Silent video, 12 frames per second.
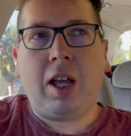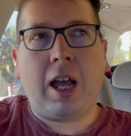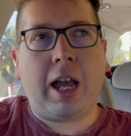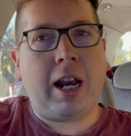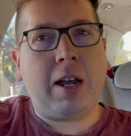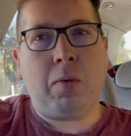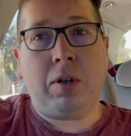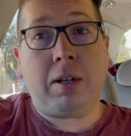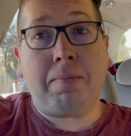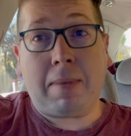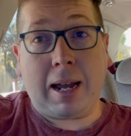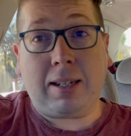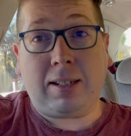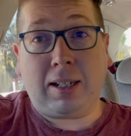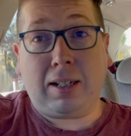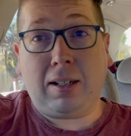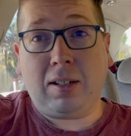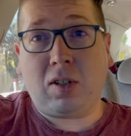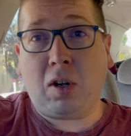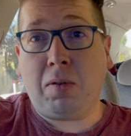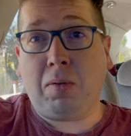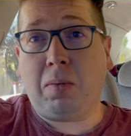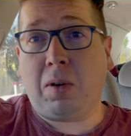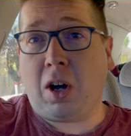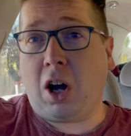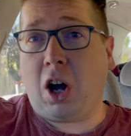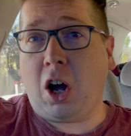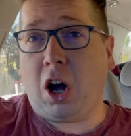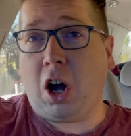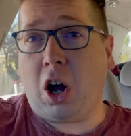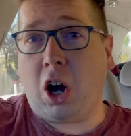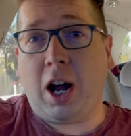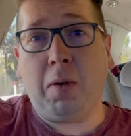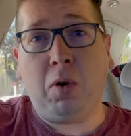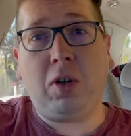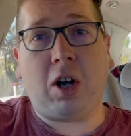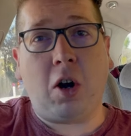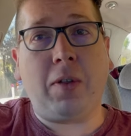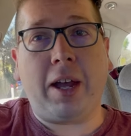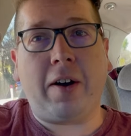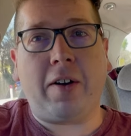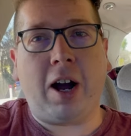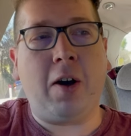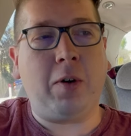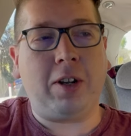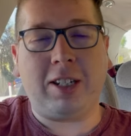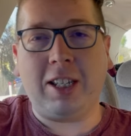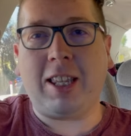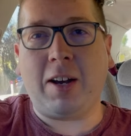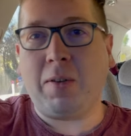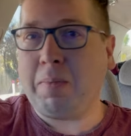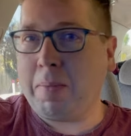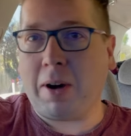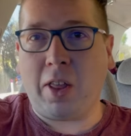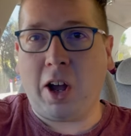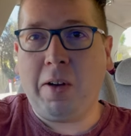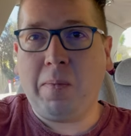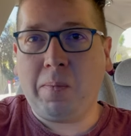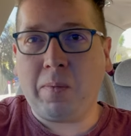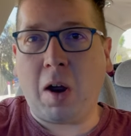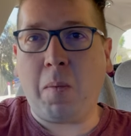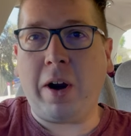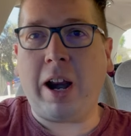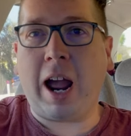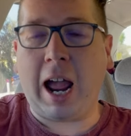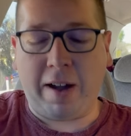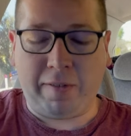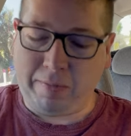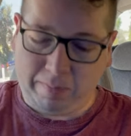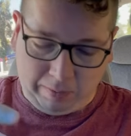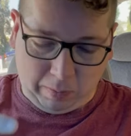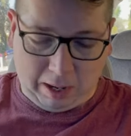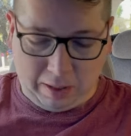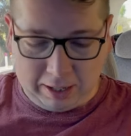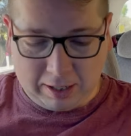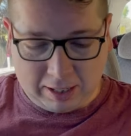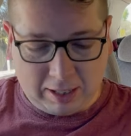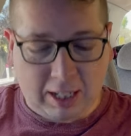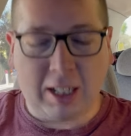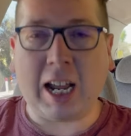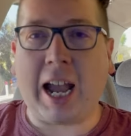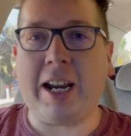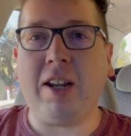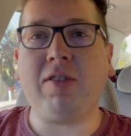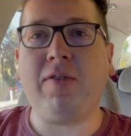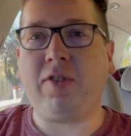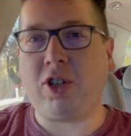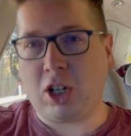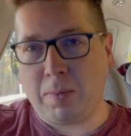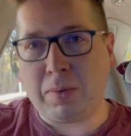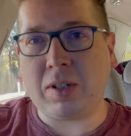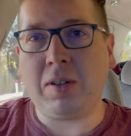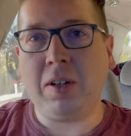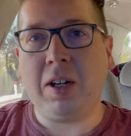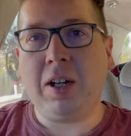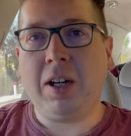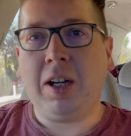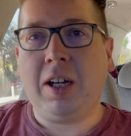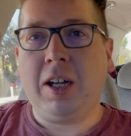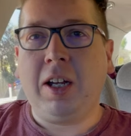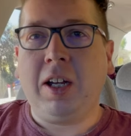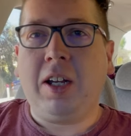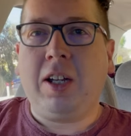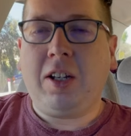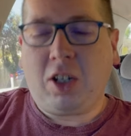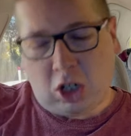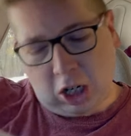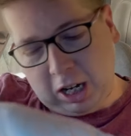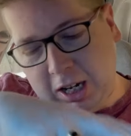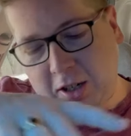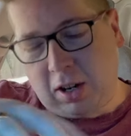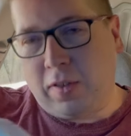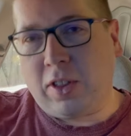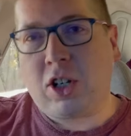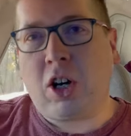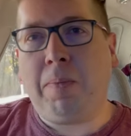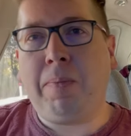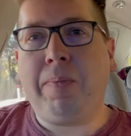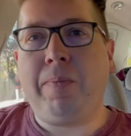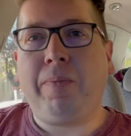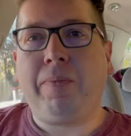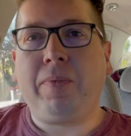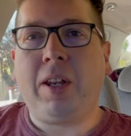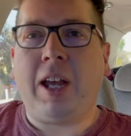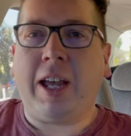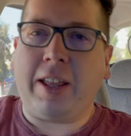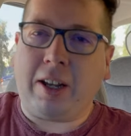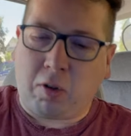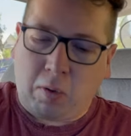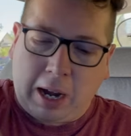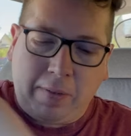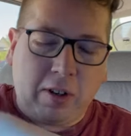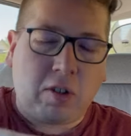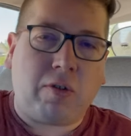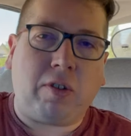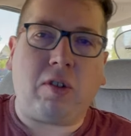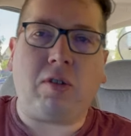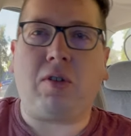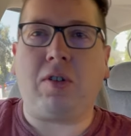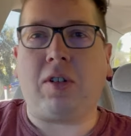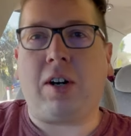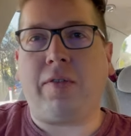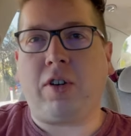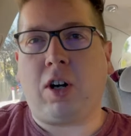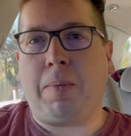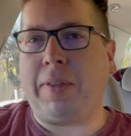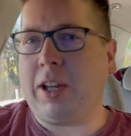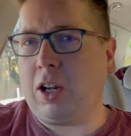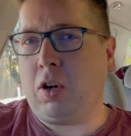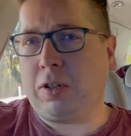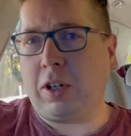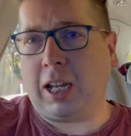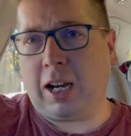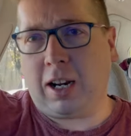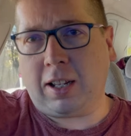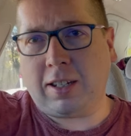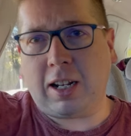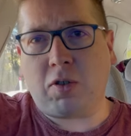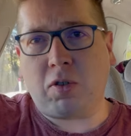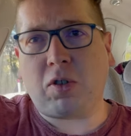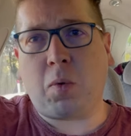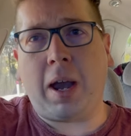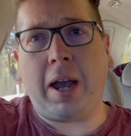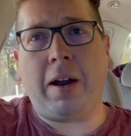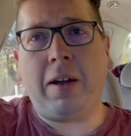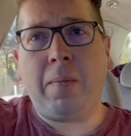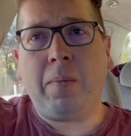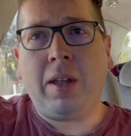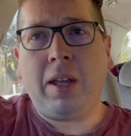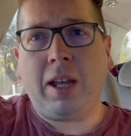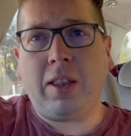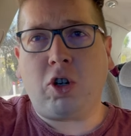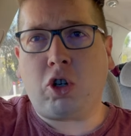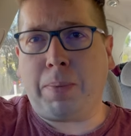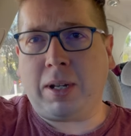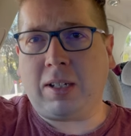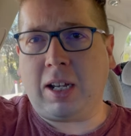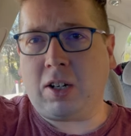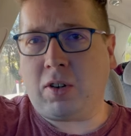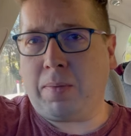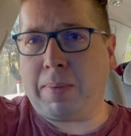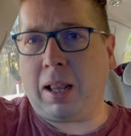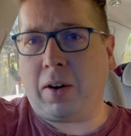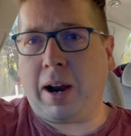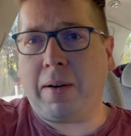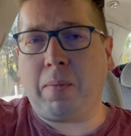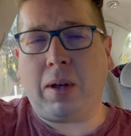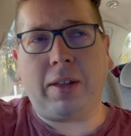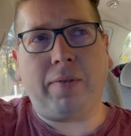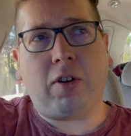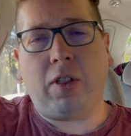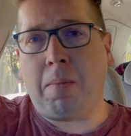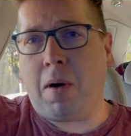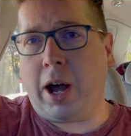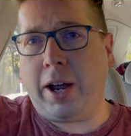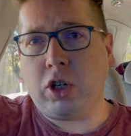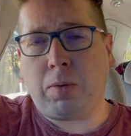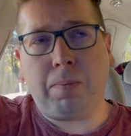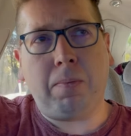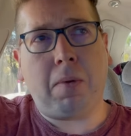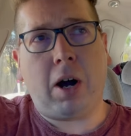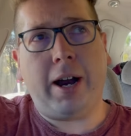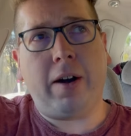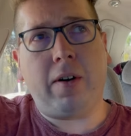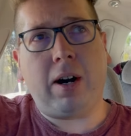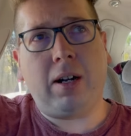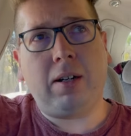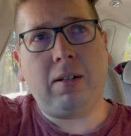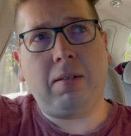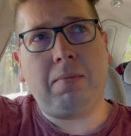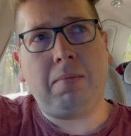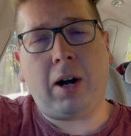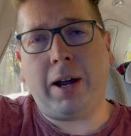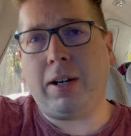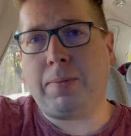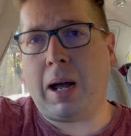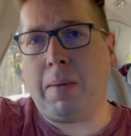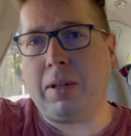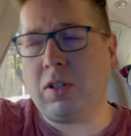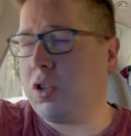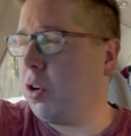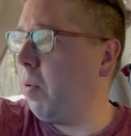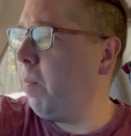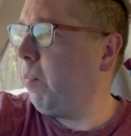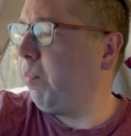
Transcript: and it was amazing. So I would go there and I would sit there with my brother, and we'd have one of these containers of chips, cheese over the top, and then gravy drizzled over the top. I think you'd also get it Central Square in the shopping centre at Ballarat, where they've got the Meyer department store.